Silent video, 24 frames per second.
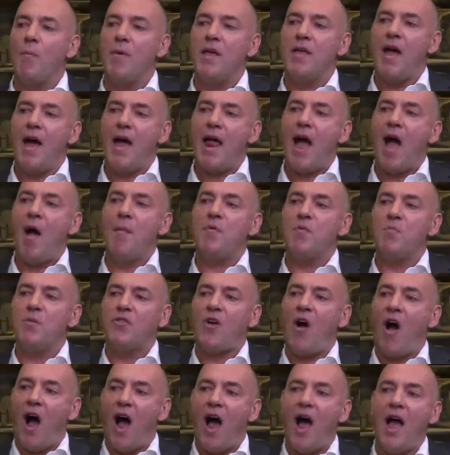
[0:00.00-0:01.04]
I mean, that happened with
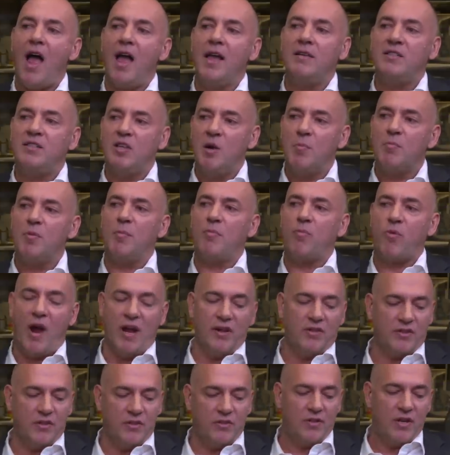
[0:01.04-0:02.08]
high timber
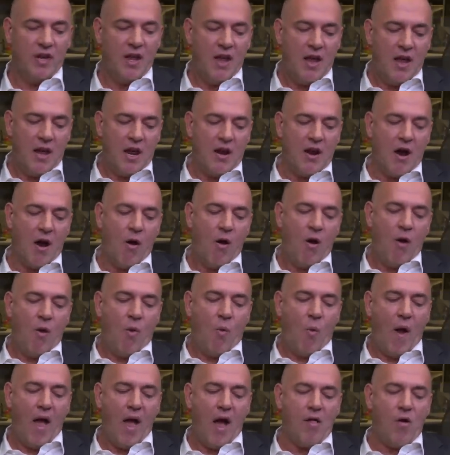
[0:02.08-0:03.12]
prices. You know,
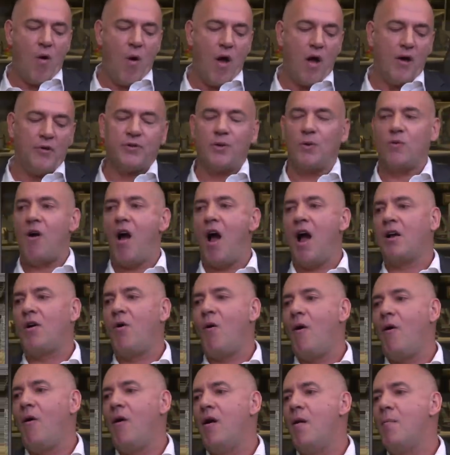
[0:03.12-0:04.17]
whale oil to rock
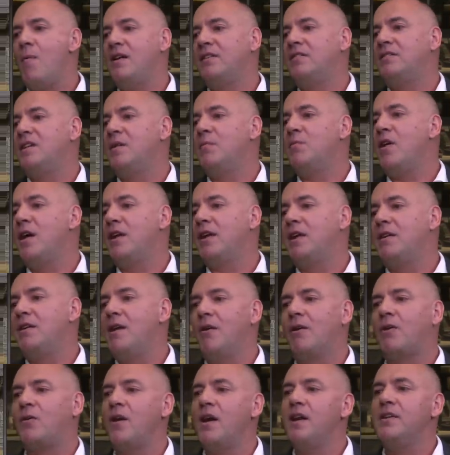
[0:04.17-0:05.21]
oil. It might seem like, you
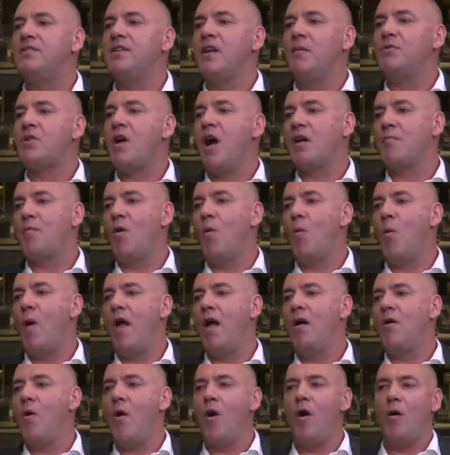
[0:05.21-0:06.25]
know, crazy I'm talking about
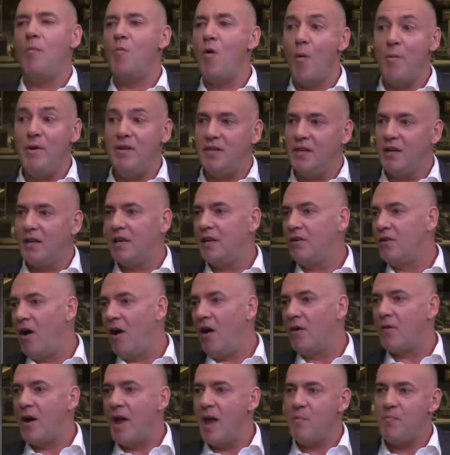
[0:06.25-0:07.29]
whale oil, Moby Dick and
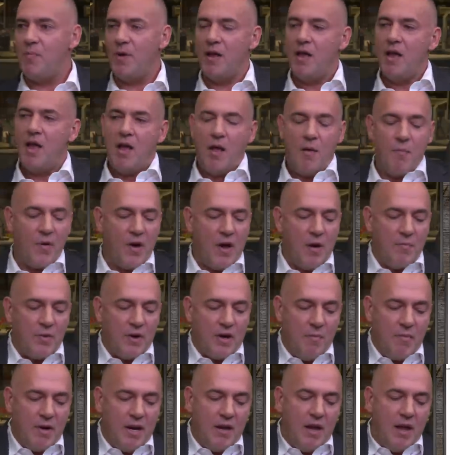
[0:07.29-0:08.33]
all, right? But, but,
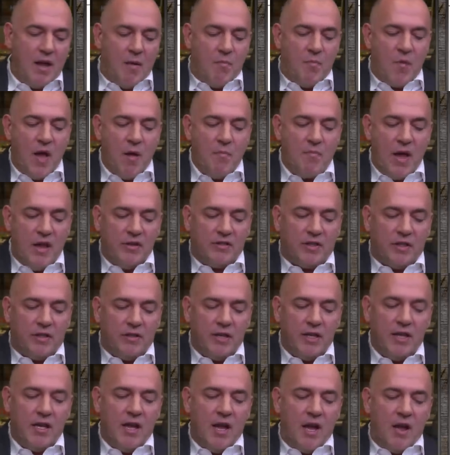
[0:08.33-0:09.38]
but I mean,
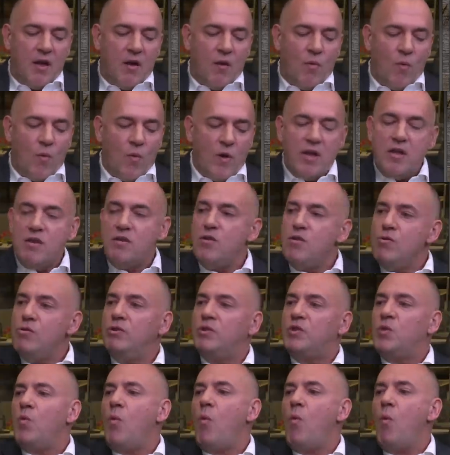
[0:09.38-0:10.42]
basically, we
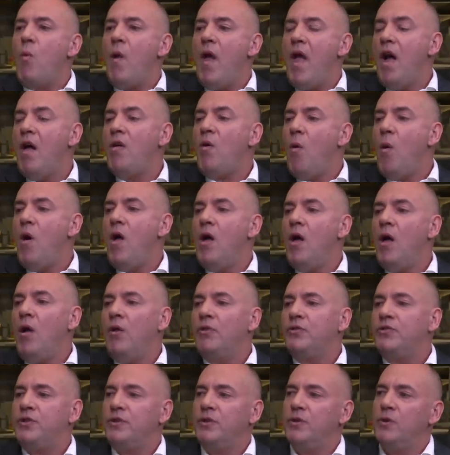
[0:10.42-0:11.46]
used whale oil
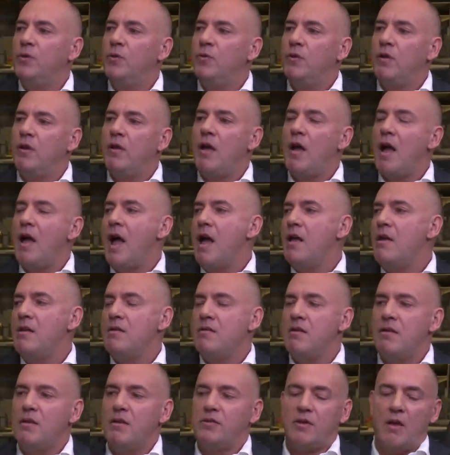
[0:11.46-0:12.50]
to, uh,
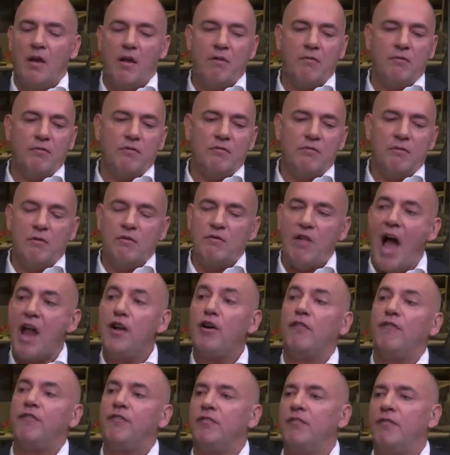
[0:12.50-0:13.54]
as a
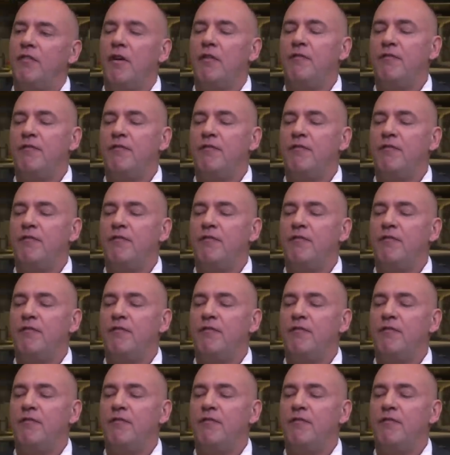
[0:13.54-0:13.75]
lighter f